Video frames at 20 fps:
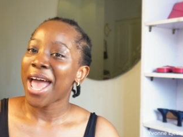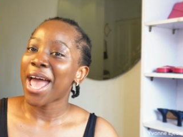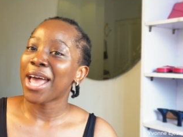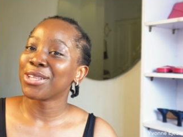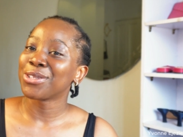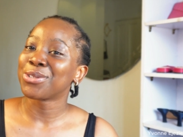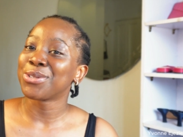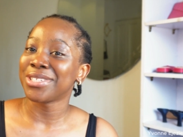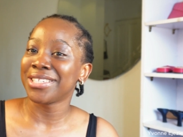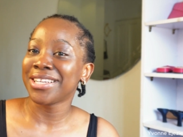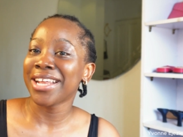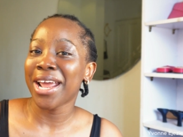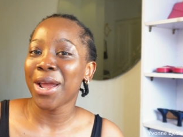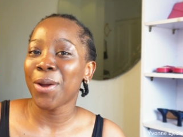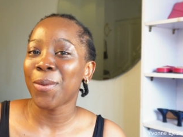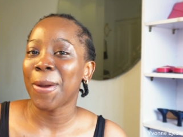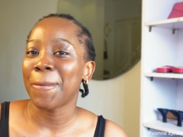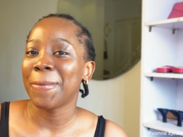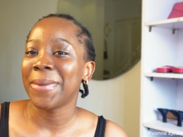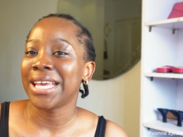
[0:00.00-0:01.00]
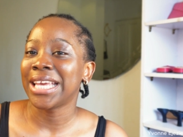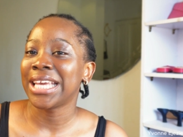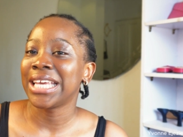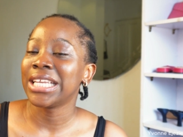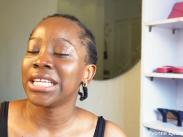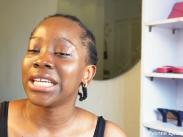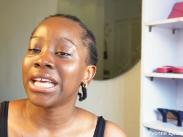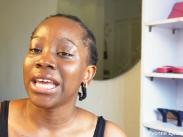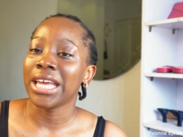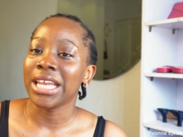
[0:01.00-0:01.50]
And today we're
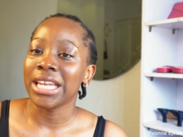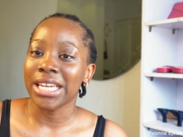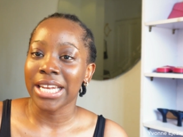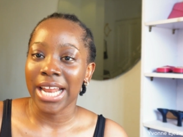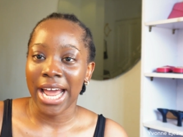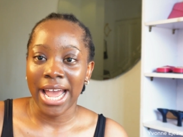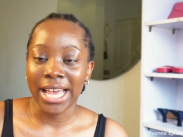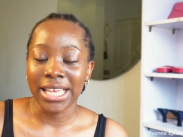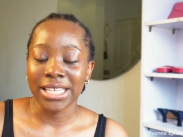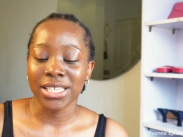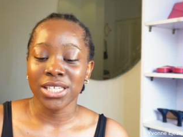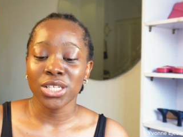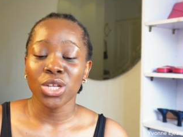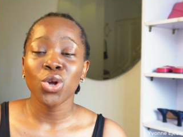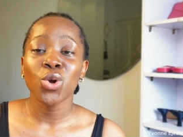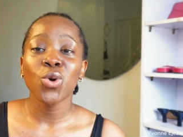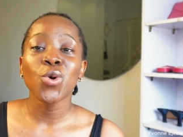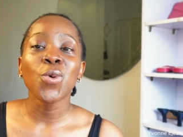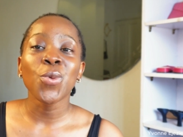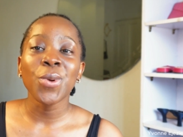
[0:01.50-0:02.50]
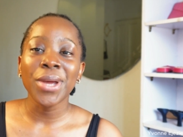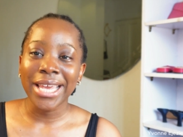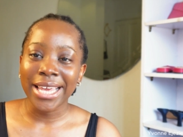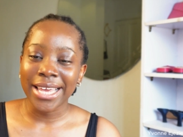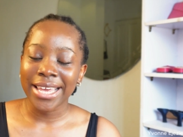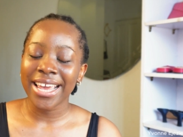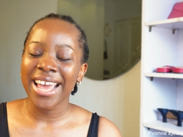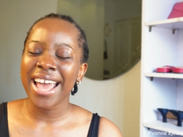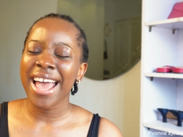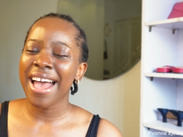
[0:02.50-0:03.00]
making a nice,
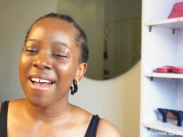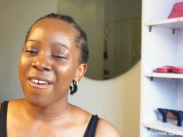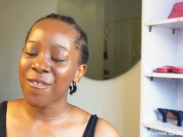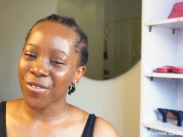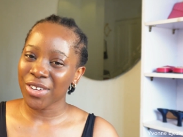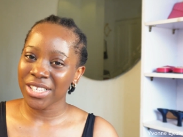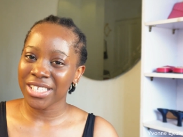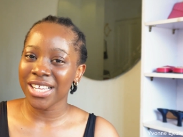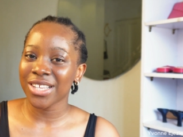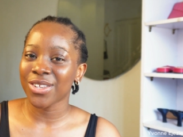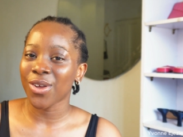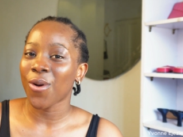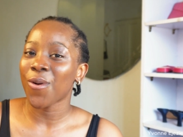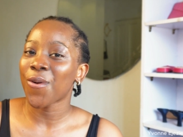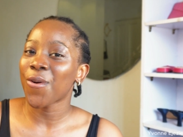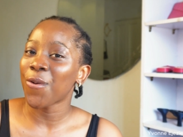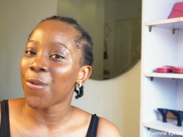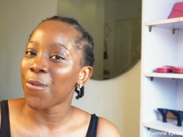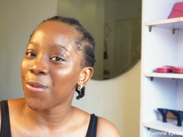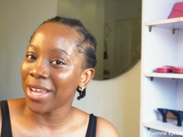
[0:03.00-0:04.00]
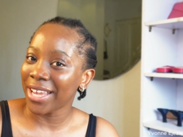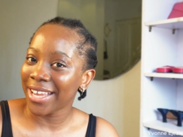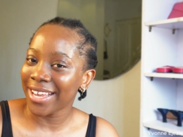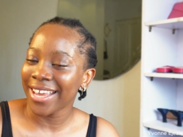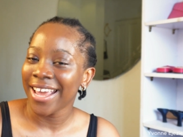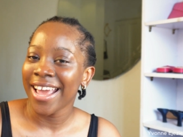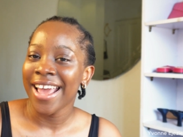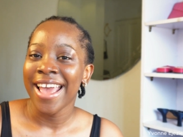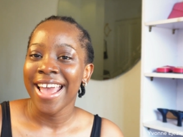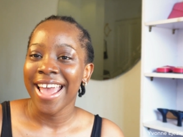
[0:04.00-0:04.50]
quick, emphasis on
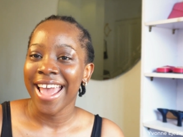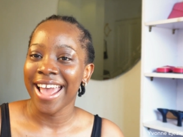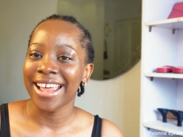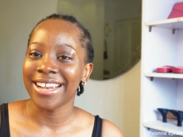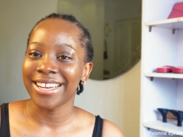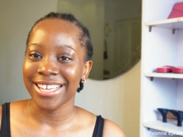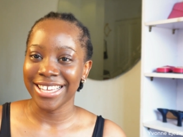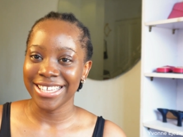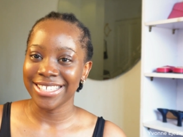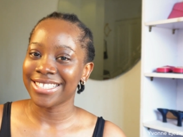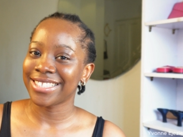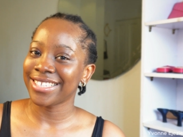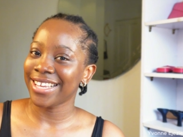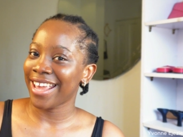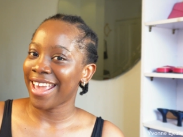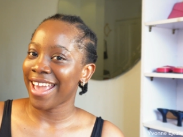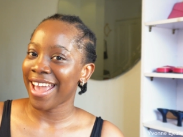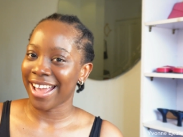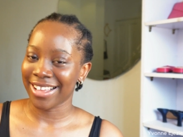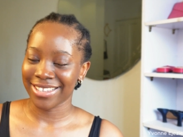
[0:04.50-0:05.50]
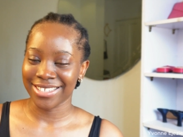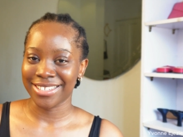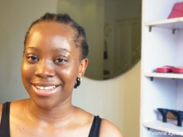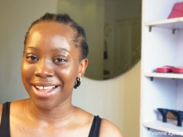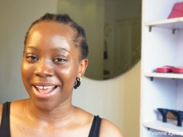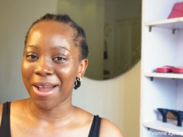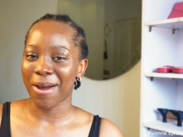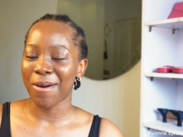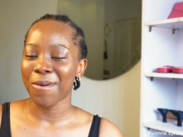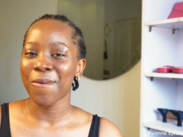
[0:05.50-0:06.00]
quick and easy
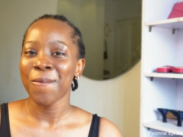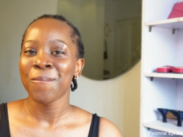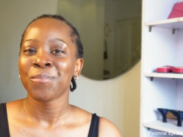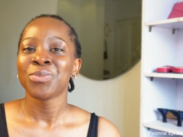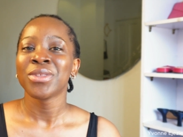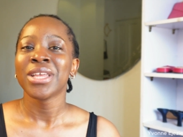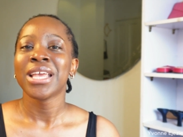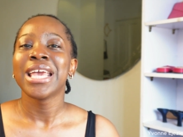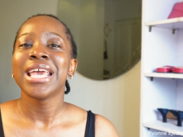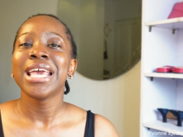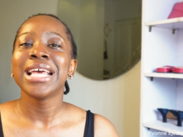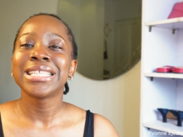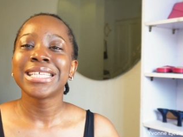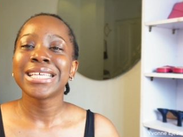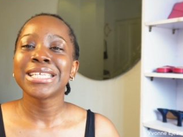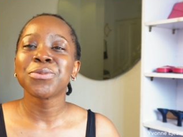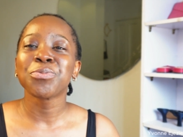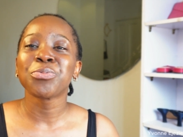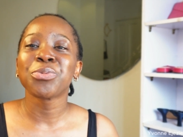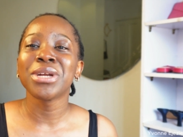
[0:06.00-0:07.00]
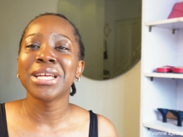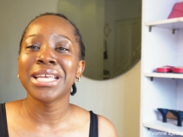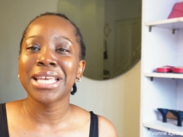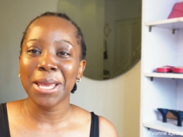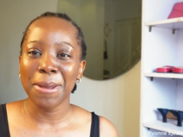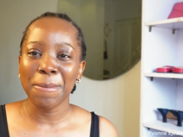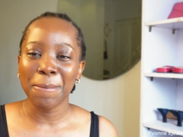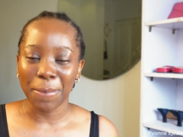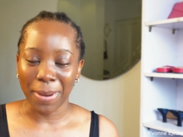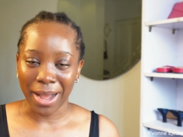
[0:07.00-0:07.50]
hairstyle. It is
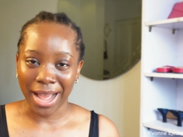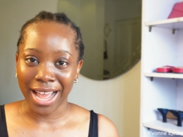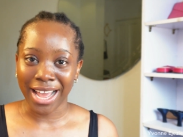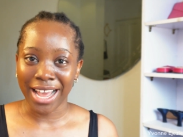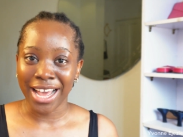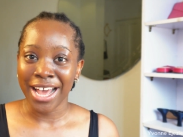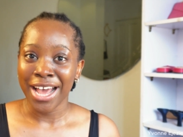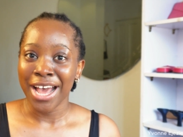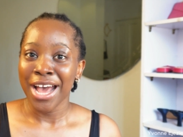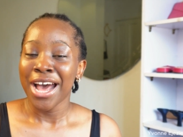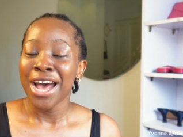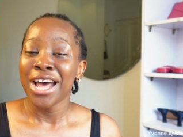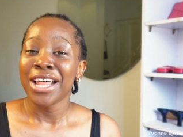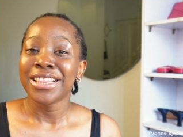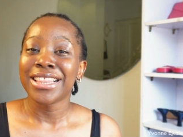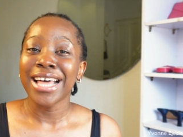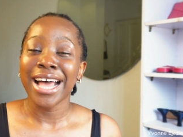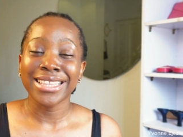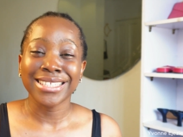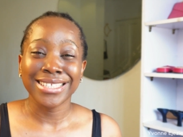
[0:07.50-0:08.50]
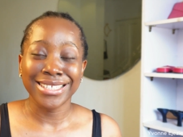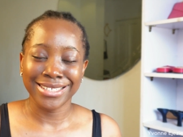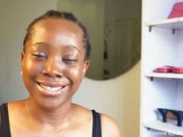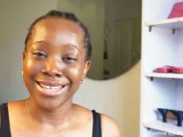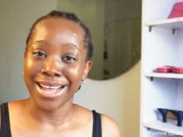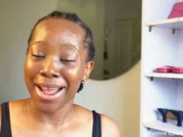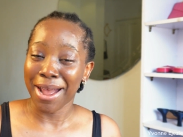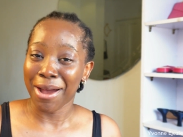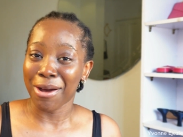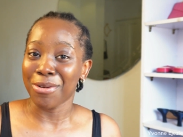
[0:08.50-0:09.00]
bringing back that
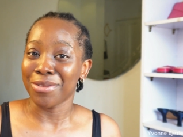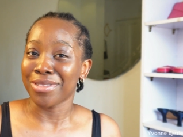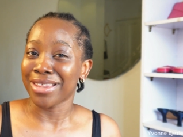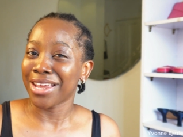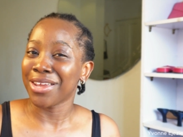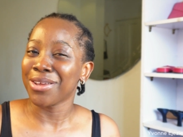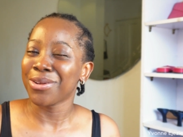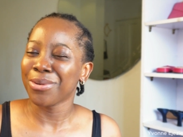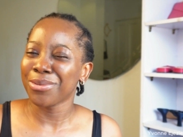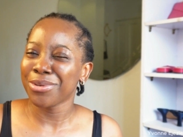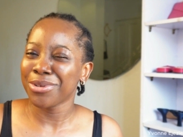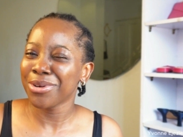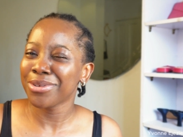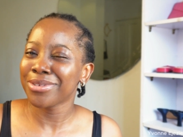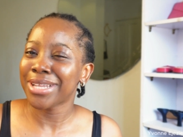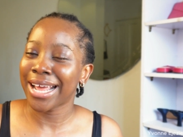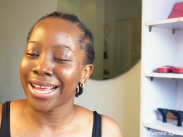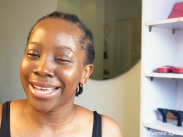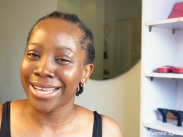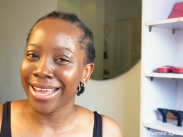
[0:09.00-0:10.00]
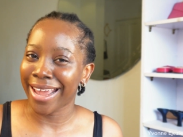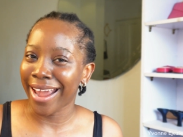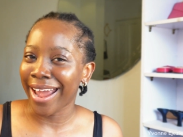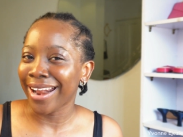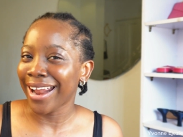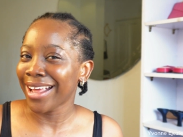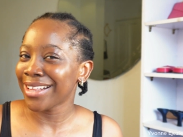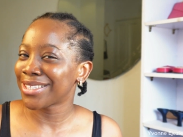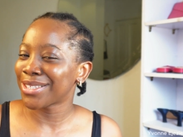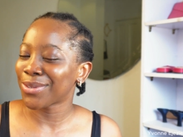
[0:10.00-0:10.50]
style that you know that
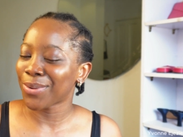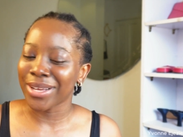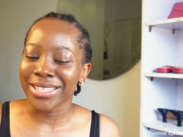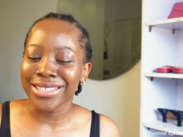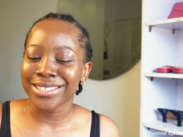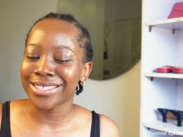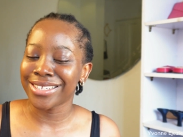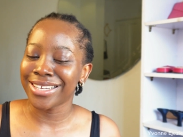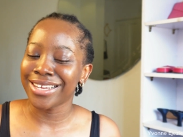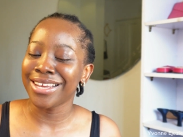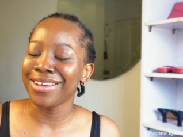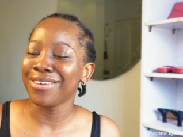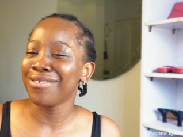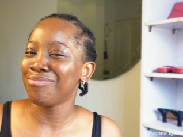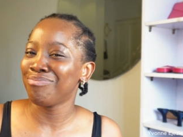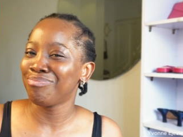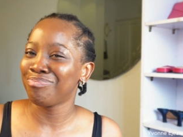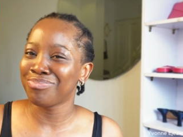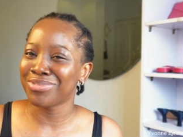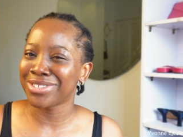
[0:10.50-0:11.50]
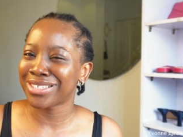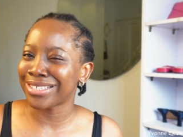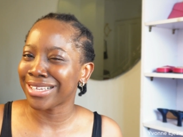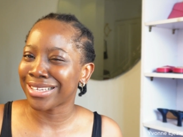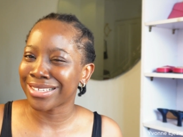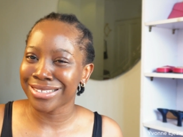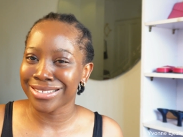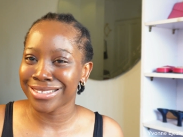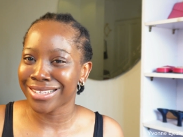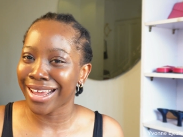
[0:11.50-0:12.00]
year, that
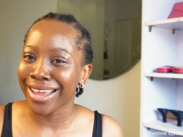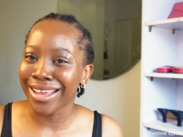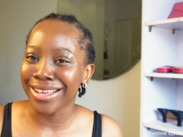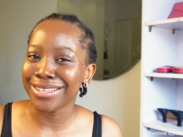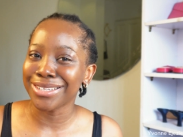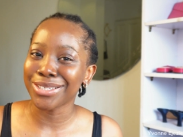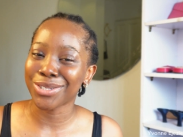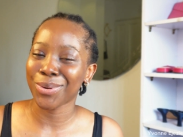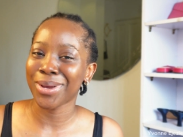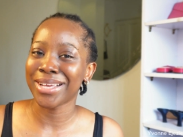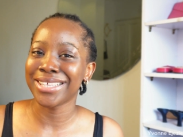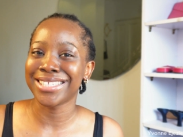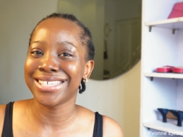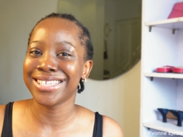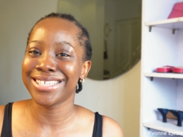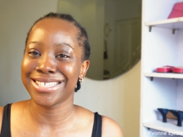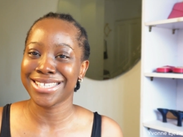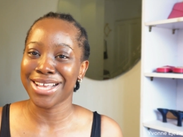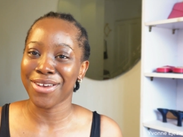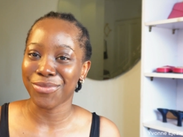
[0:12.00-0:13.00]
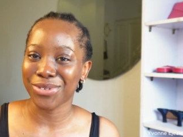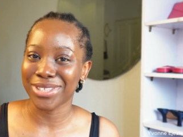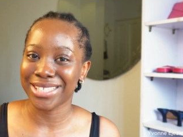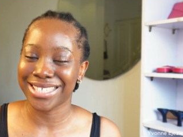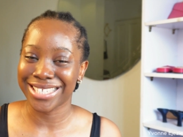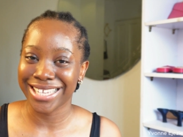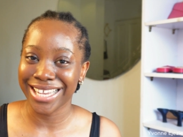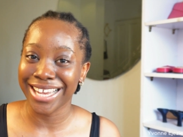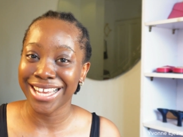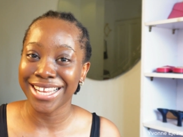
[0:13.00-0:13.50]
2016,
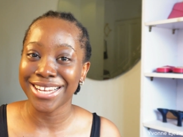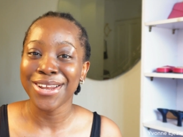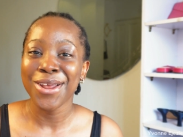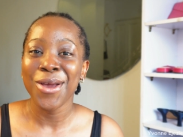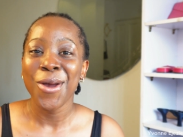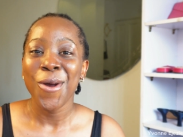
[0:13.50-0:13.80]
2017,